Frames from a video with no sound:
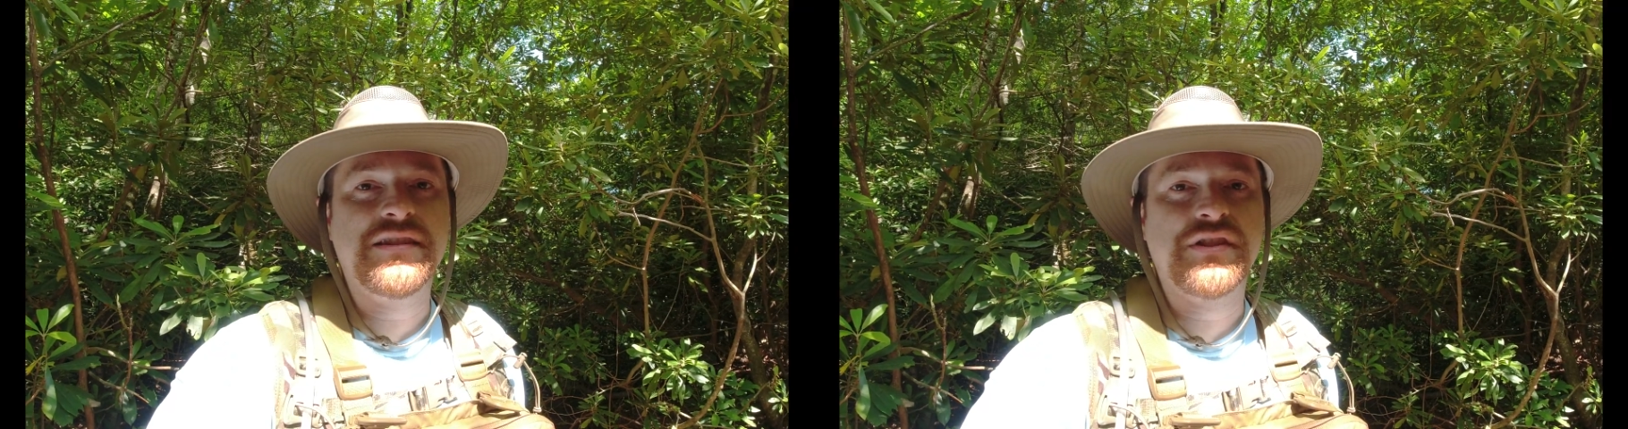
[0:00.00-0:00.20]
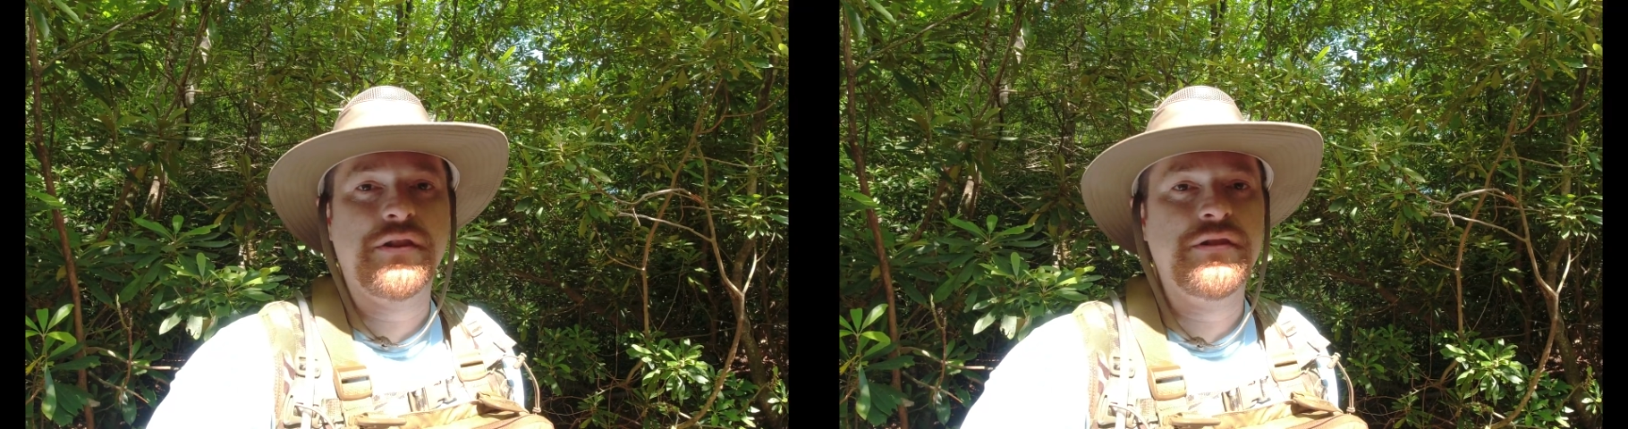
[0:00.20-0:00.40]

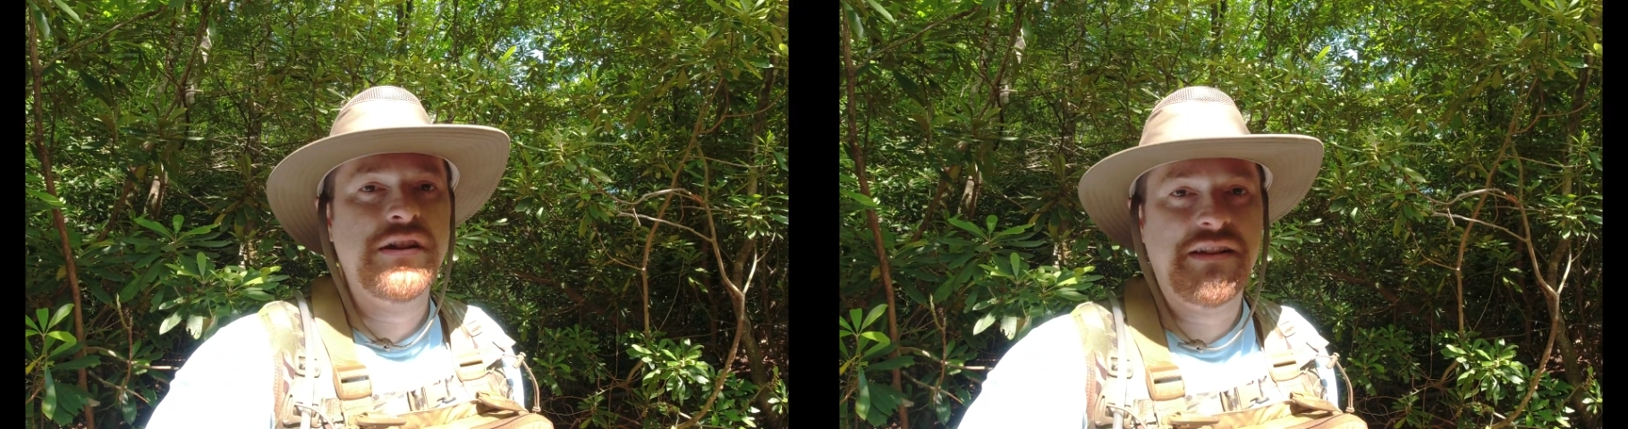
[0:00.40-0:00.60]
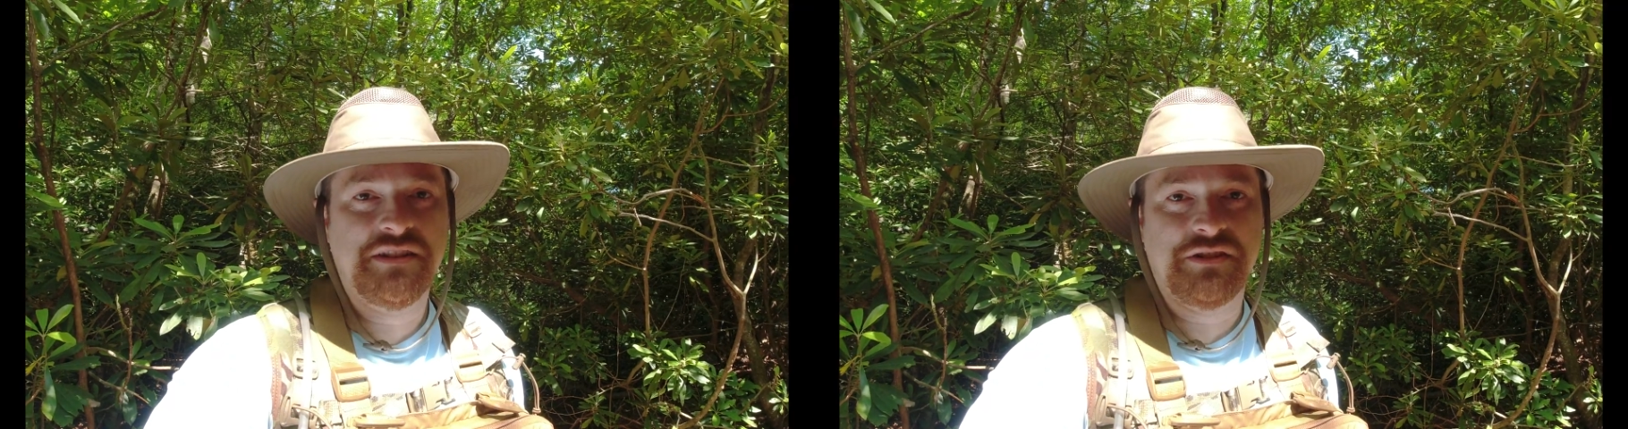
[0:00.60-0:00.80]
So
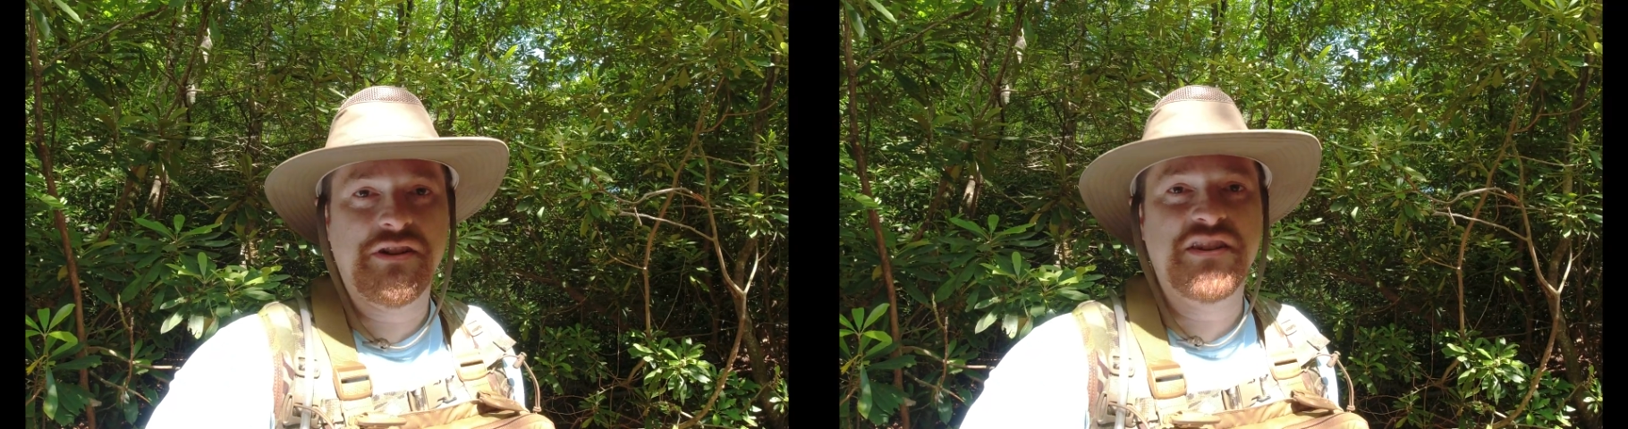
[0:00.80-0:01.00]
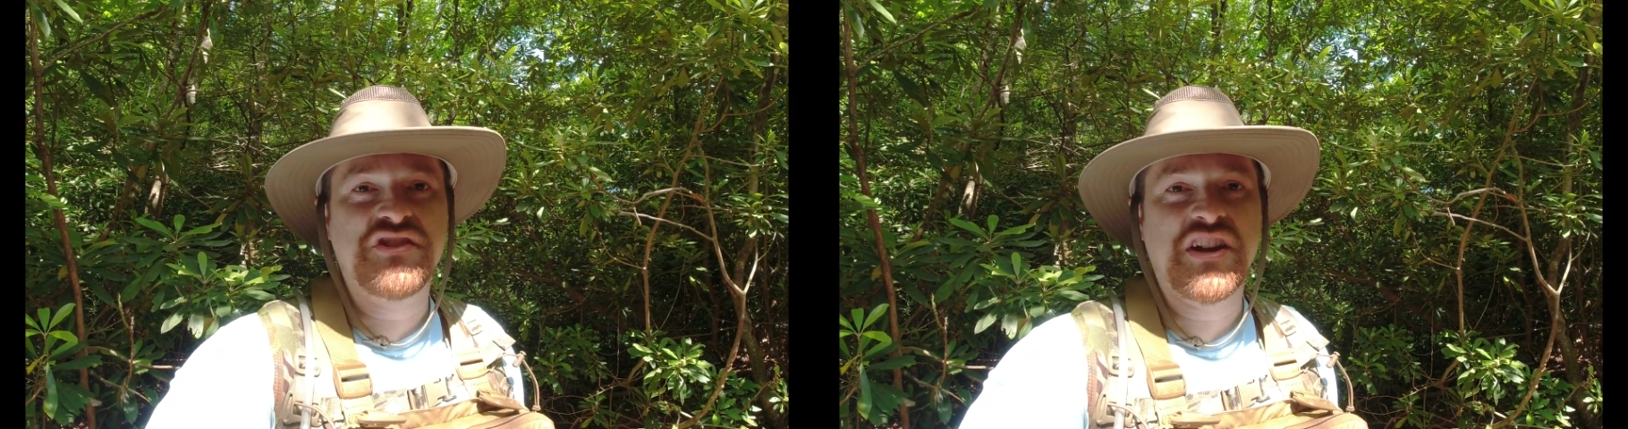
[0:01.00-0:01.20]
let's go
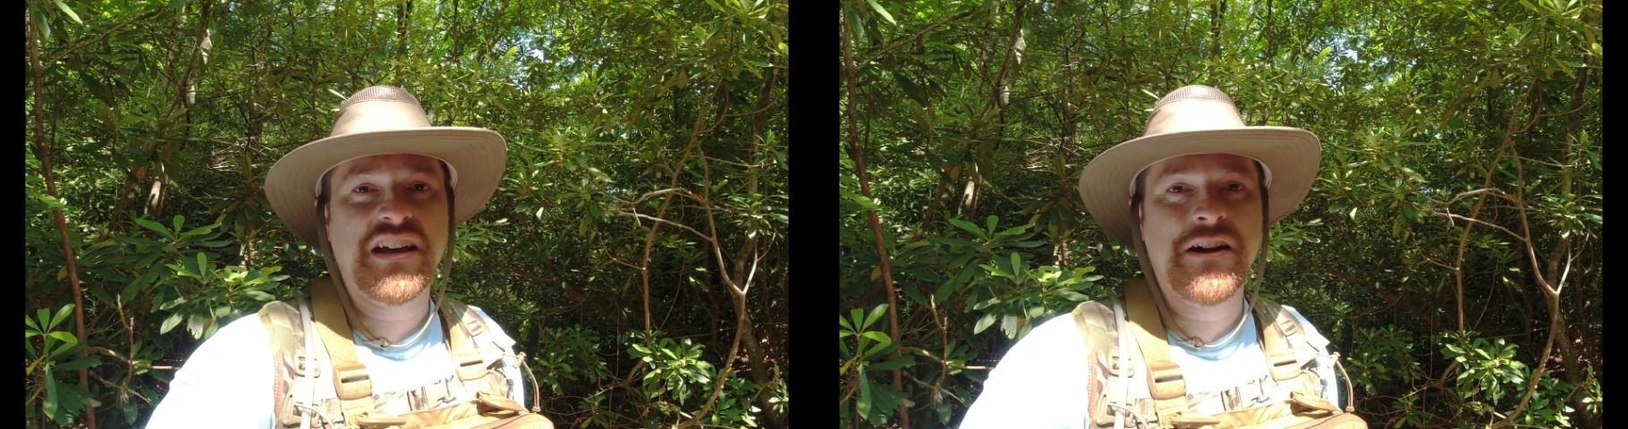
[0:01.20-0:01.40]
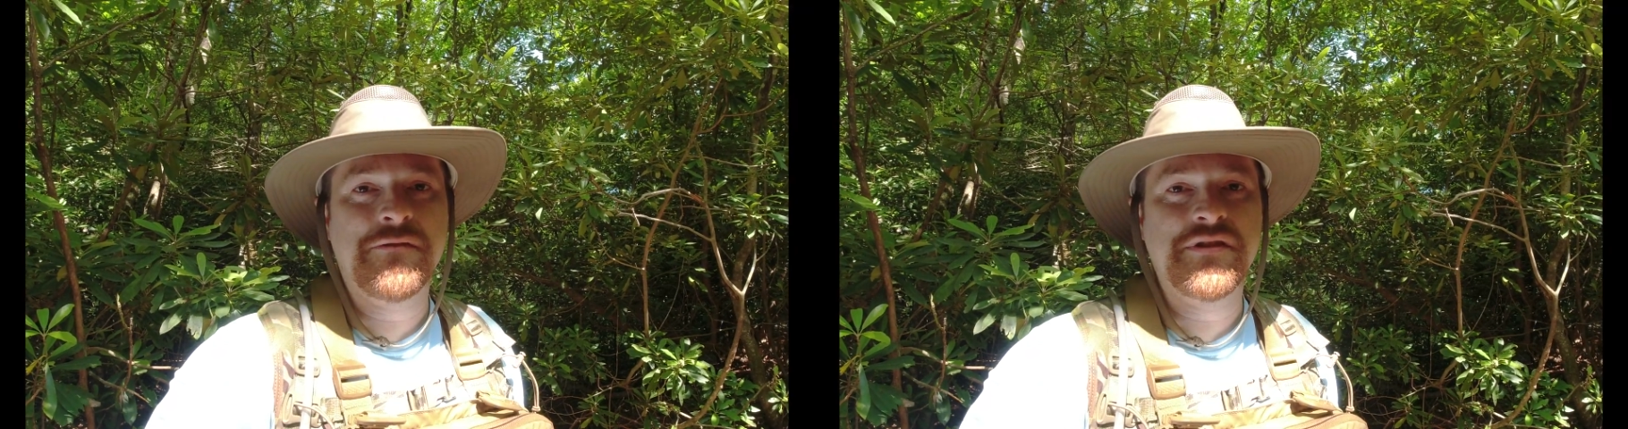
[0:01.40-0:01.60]
ahead and check
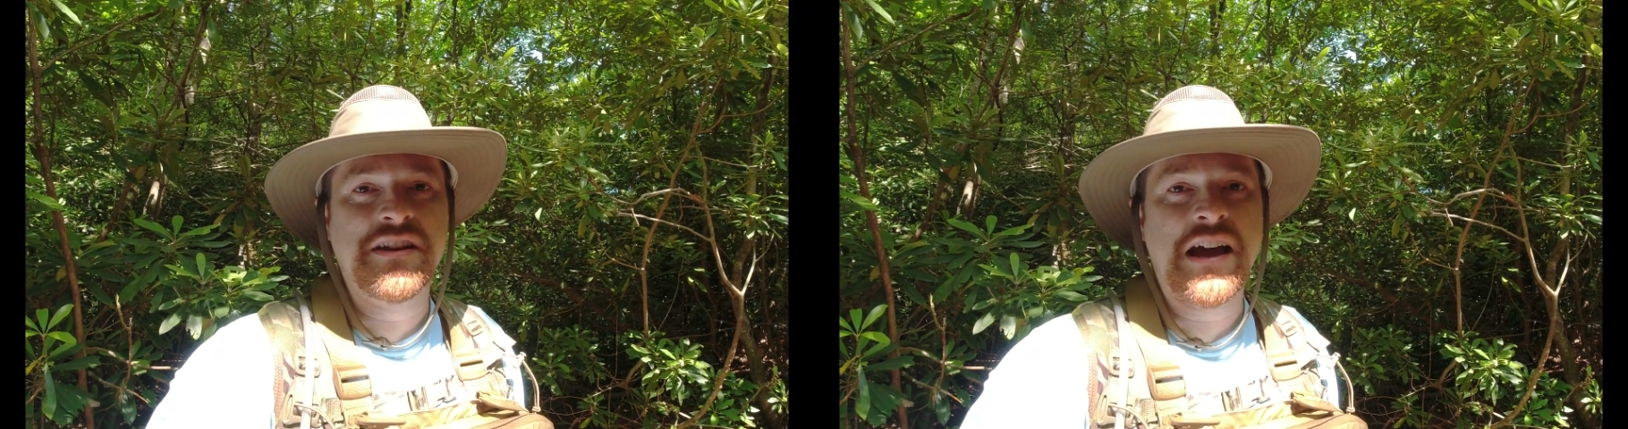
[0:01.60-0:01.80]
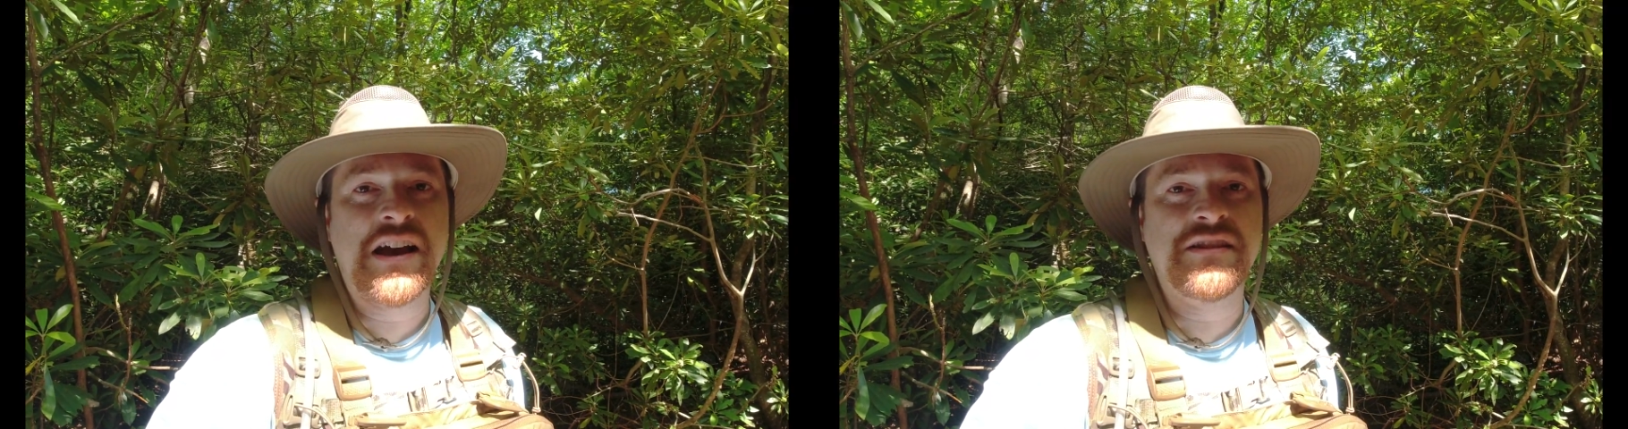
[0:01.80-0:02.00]
out what the
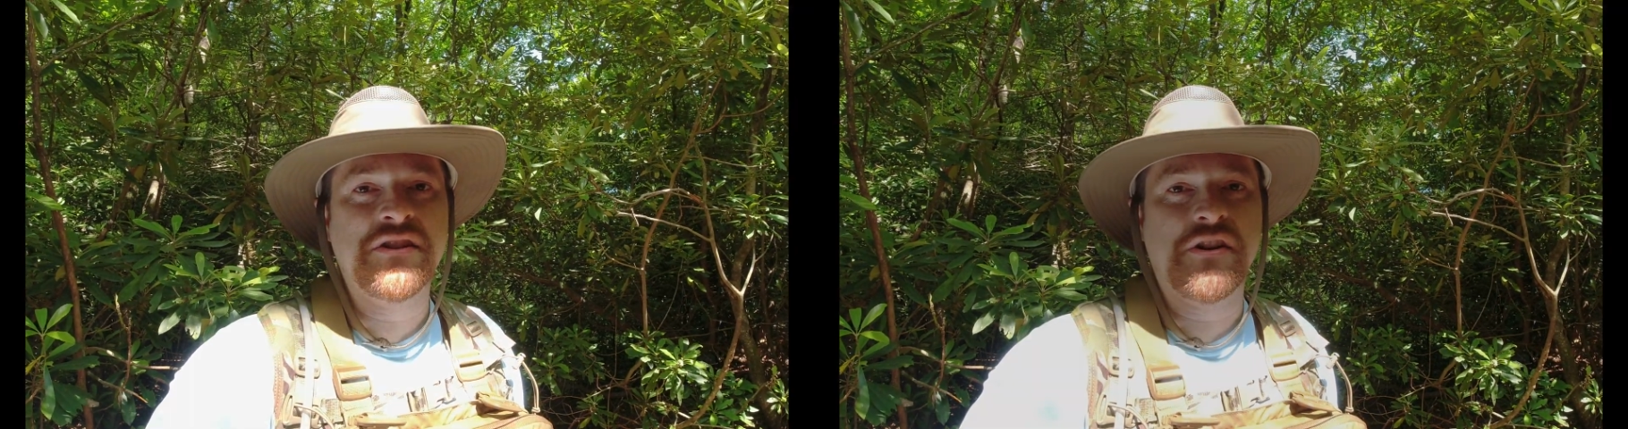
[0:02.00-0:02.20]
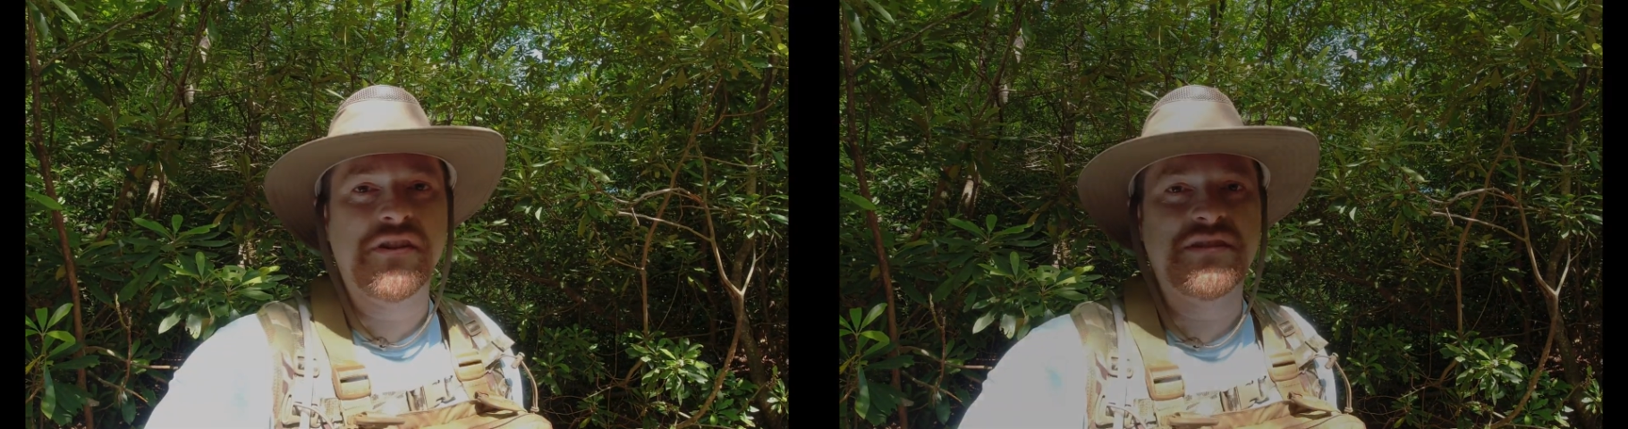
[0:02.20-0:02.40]
guide
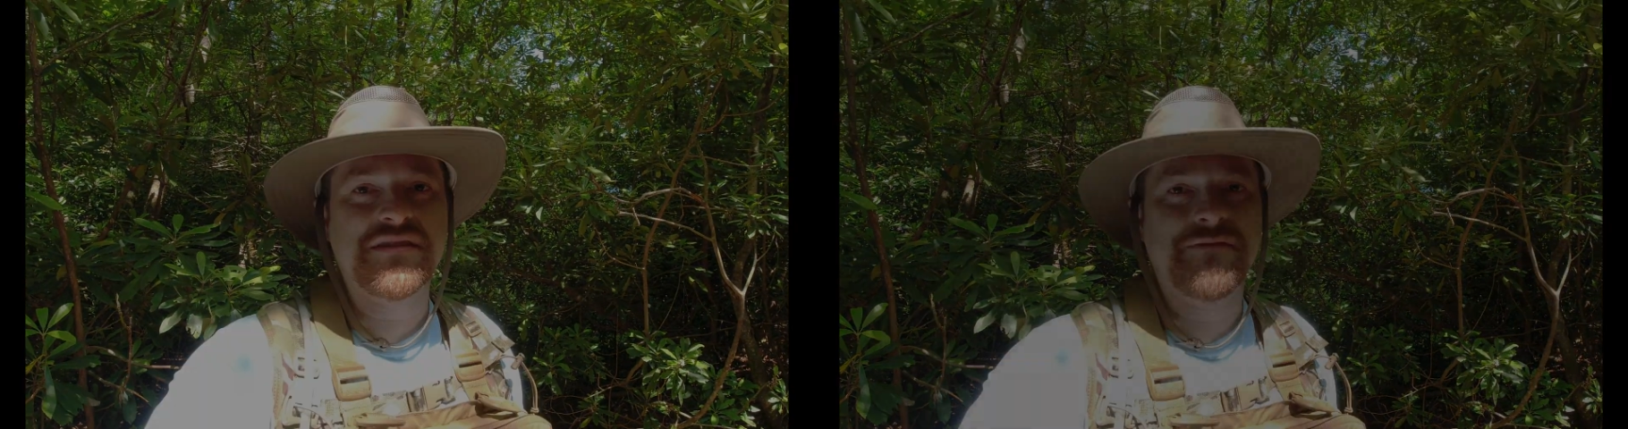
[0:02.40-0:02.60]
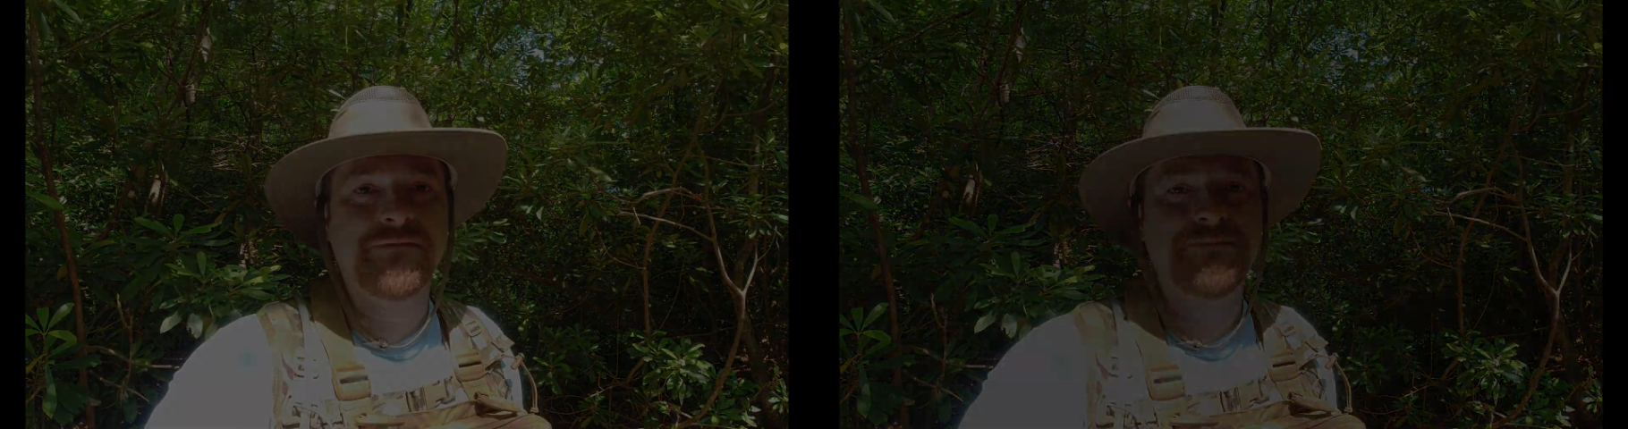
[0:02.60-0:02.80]
taught us.